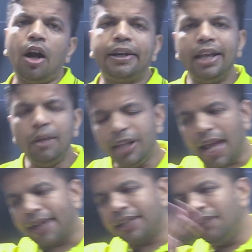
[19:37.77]
will be the
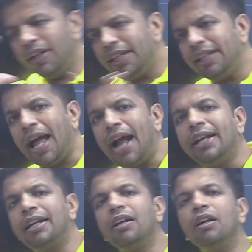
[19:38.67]
activity
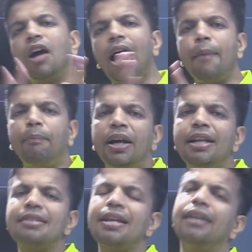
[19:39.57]
that happened
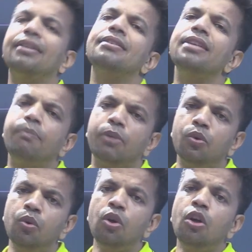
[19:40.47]
inside the
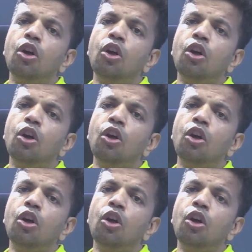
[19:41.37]
CPU?